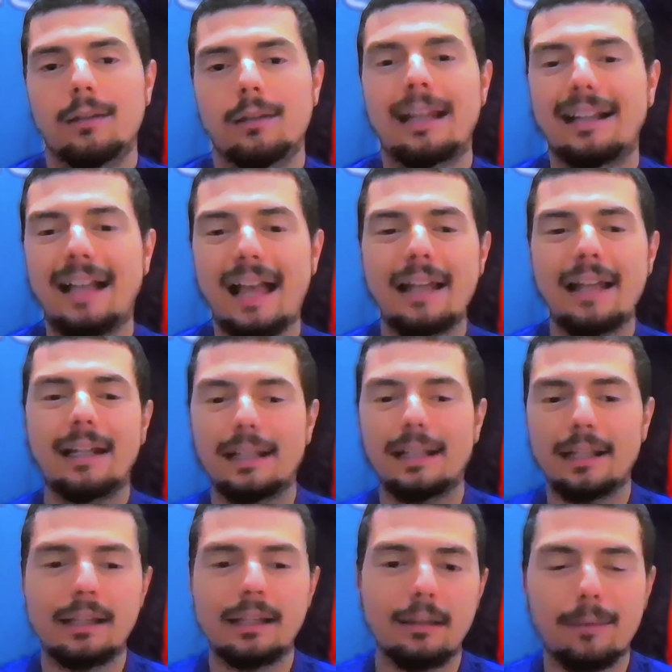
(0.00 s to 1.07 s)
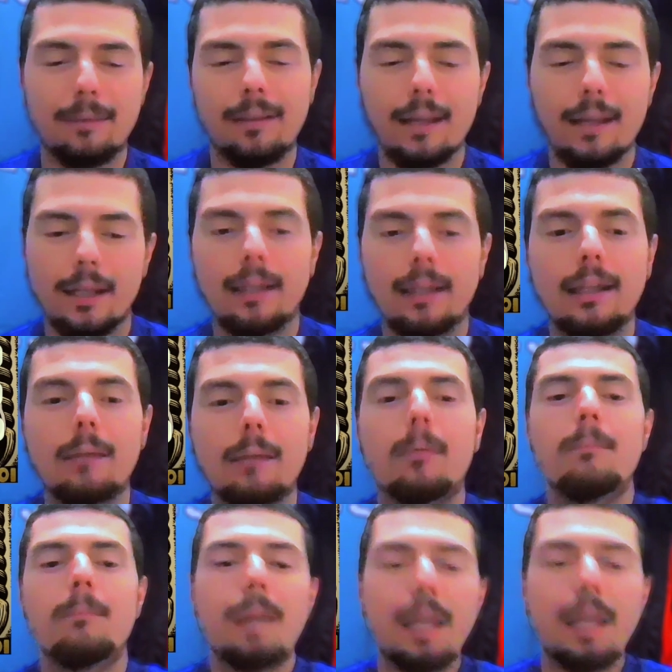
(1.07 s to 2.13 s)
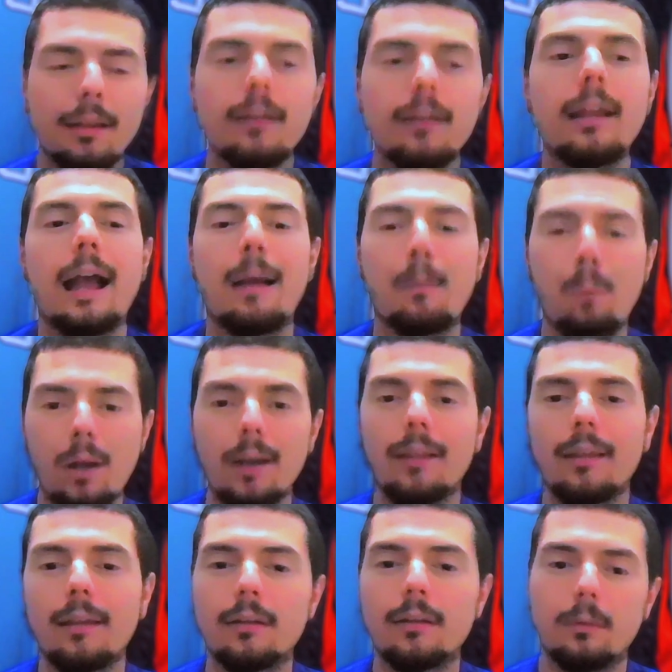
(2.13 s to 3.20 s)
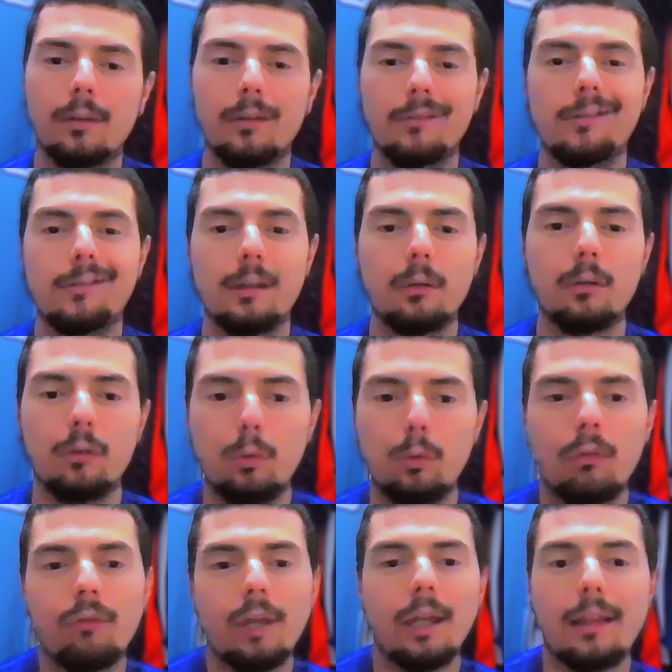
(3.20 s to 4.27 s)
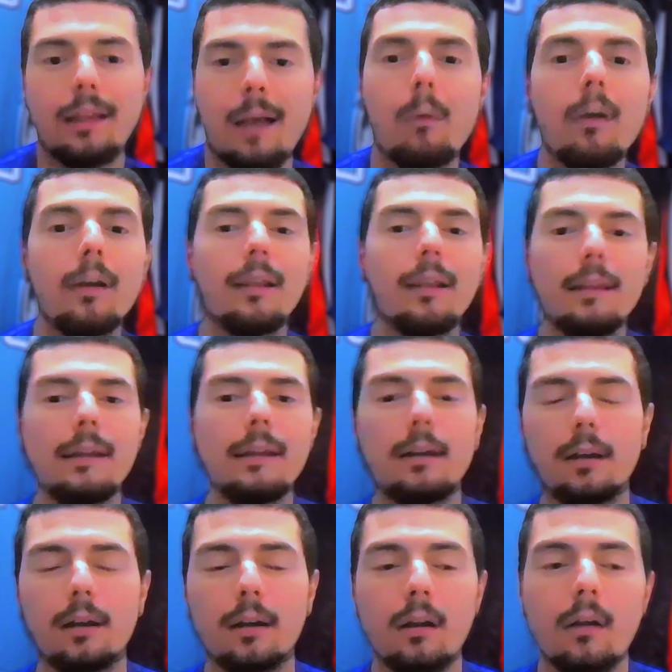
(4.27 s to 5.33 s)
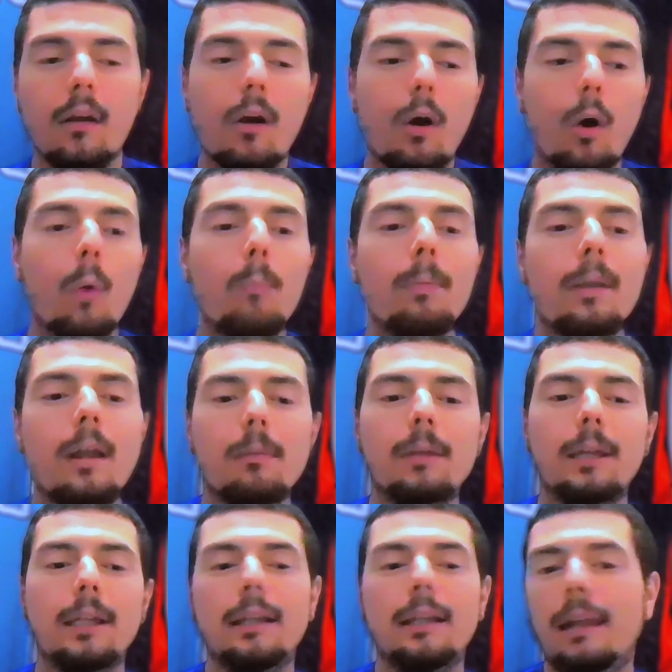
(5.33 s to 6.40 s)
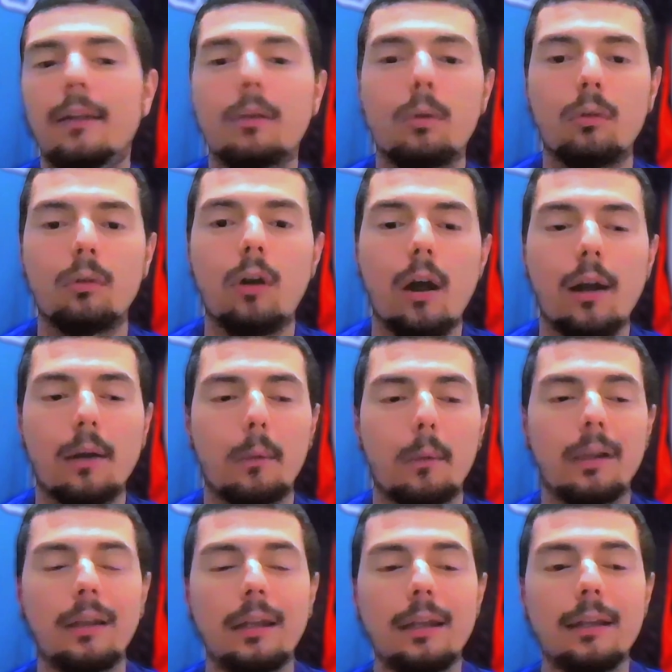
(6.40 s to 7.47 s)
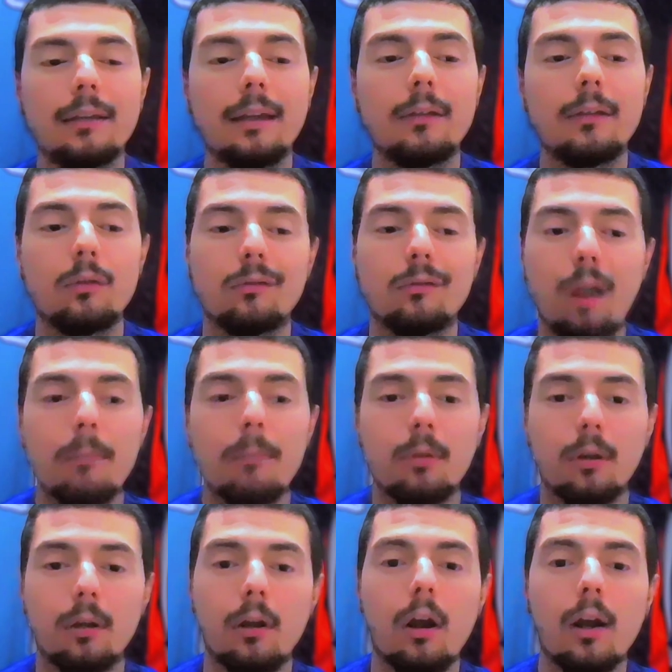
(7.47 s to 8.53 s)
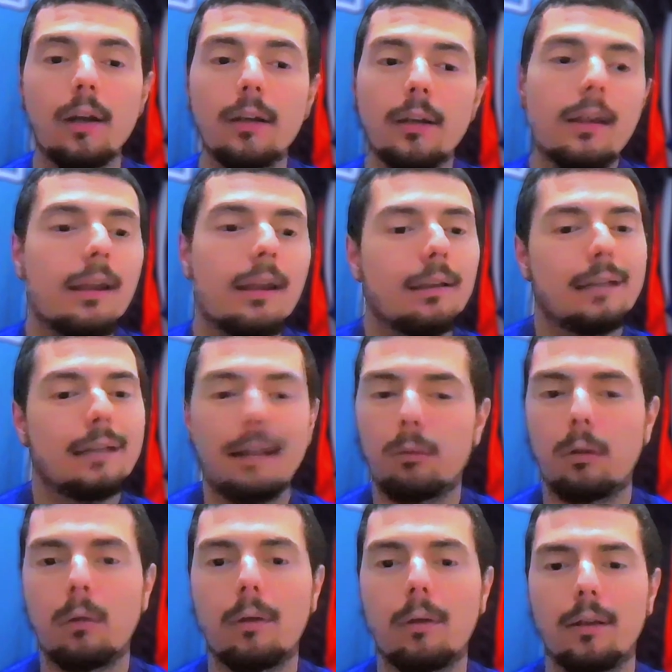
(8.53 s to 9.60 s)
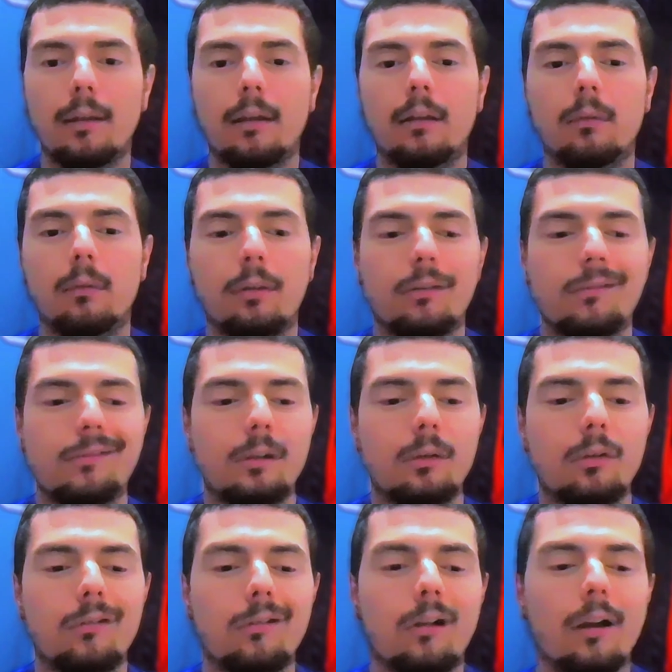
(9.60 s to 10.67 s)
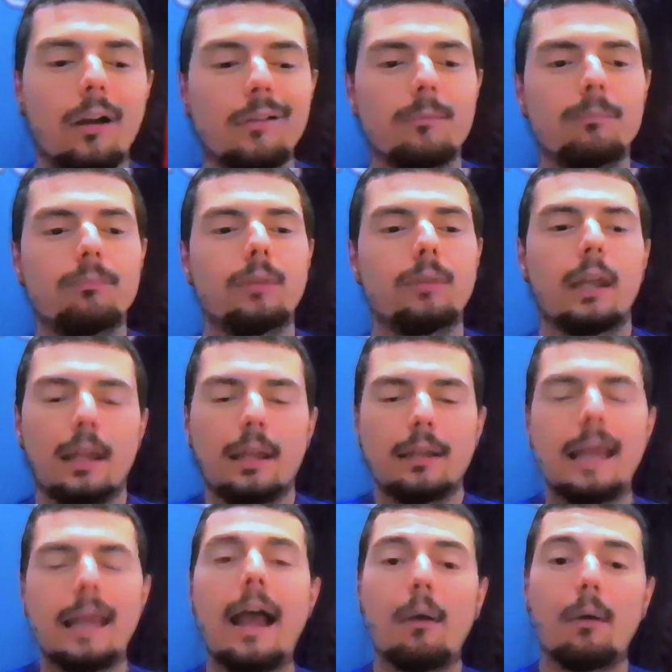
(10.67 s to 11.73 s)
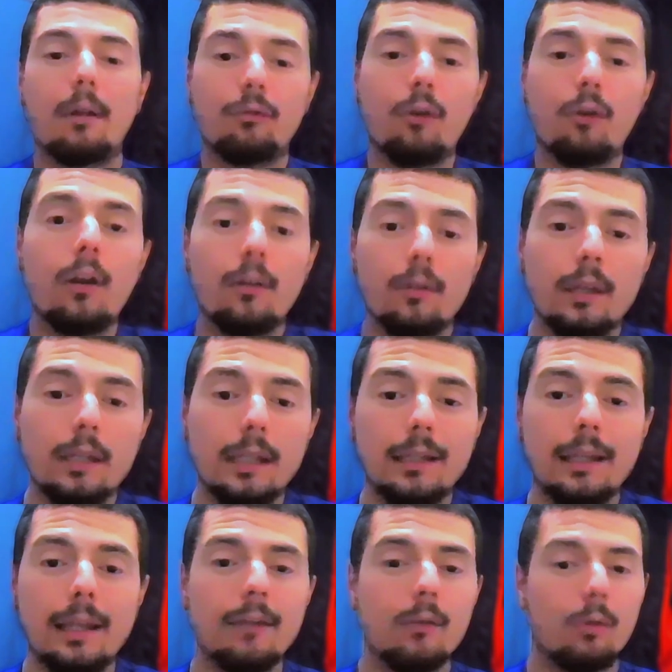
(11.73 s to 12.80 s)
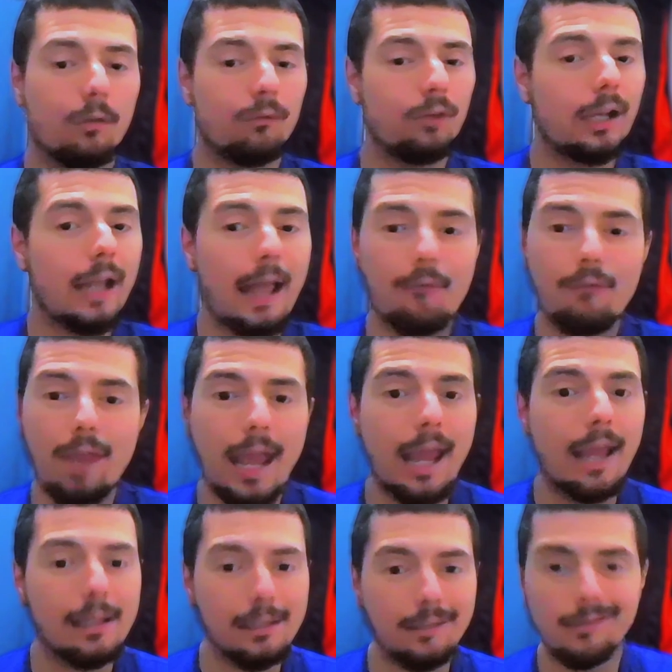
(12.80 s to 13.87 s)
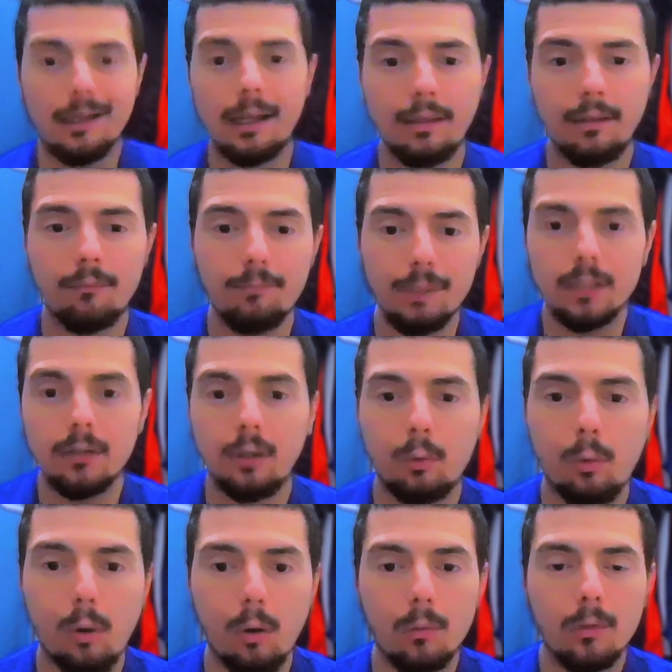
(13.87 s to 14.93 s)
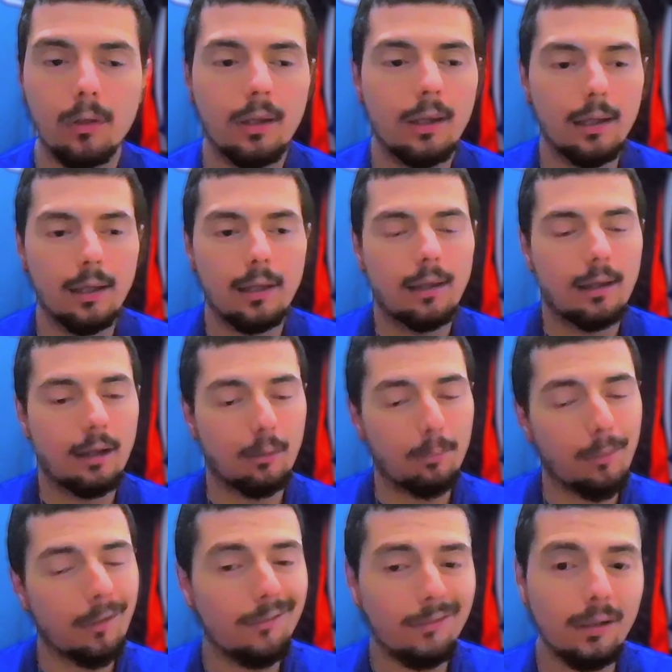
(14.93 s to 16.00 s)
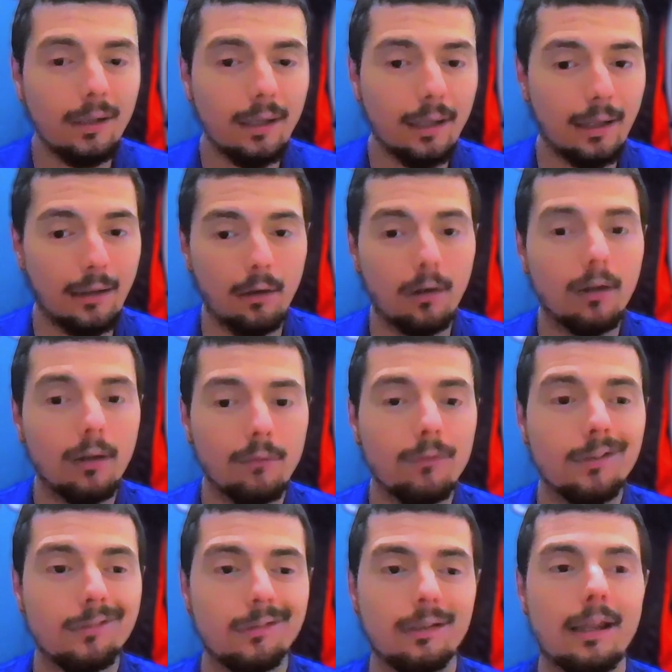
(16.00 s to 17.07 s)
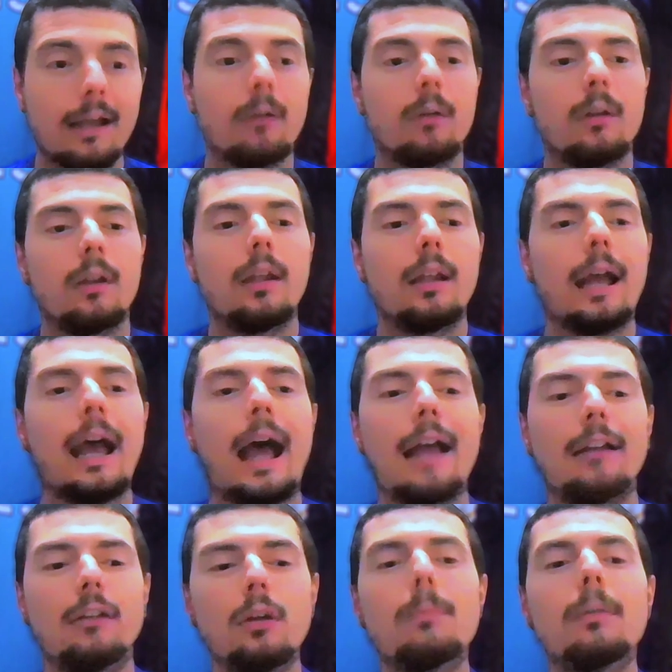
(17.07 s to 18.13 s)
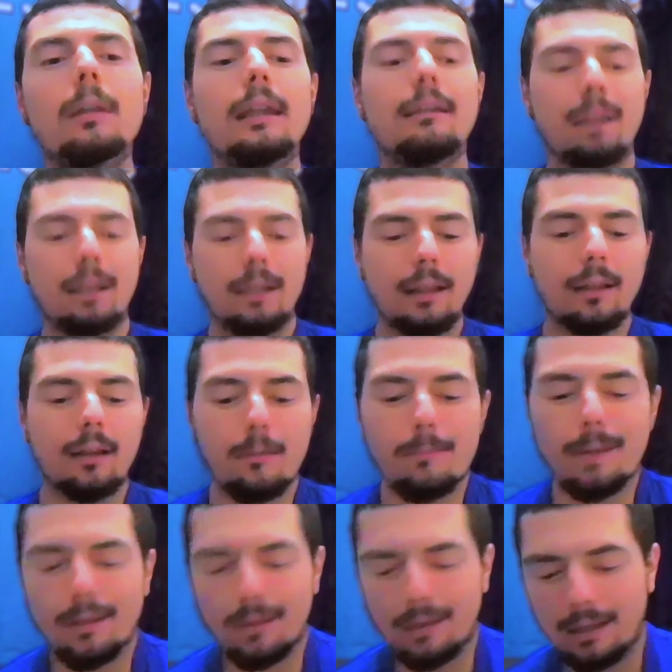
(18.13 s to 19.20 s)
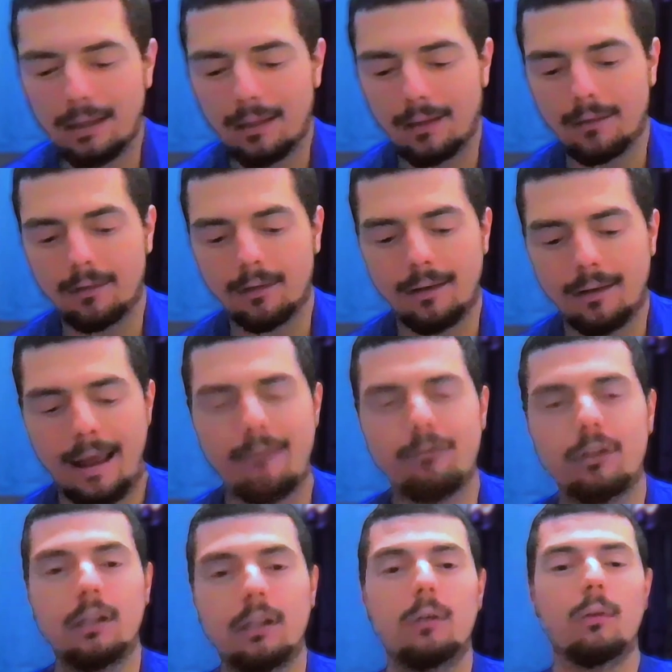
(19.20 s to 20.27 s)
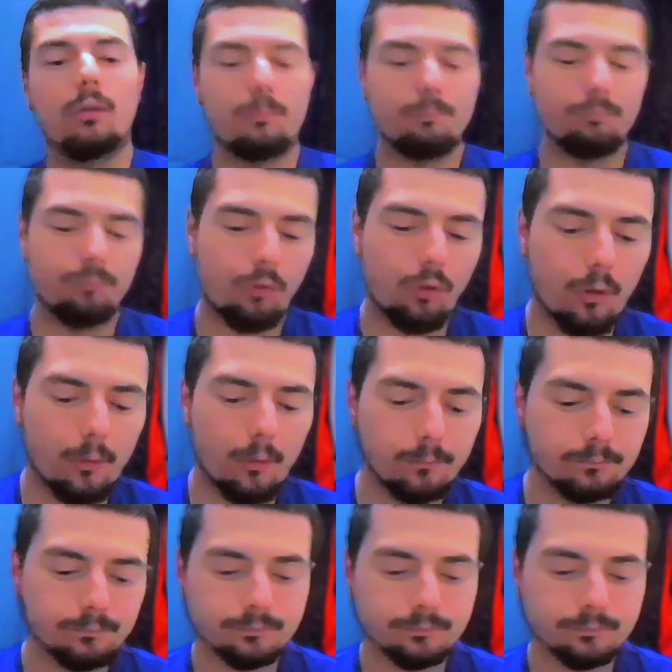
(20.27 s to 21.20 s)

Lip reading: That's kind of connected to my second key, but basically, I want to see Claressa Shields use feints. I want to see her open up Lani Daniels' guard, and when Lani Daniels drops her guard, that's when I want to see Claressa Shields charge. Now, as far as Lani Daniels, if you're gonna have any chance of beating the GWOAT, especially in her division now, I do believe that these are the best keys that you're gonna have to use. So